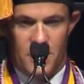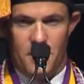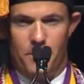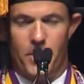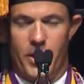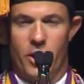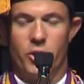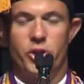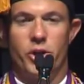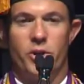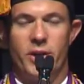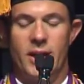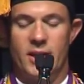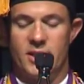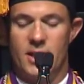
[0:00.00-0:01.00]
But our
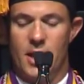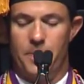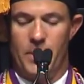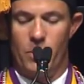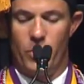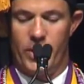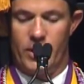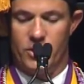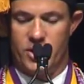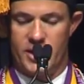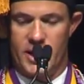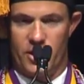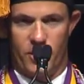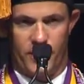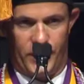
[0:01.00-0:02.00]
journey has not been without
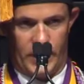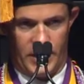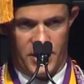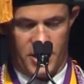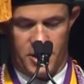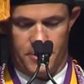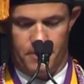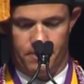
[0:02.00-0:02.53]
sacrifice.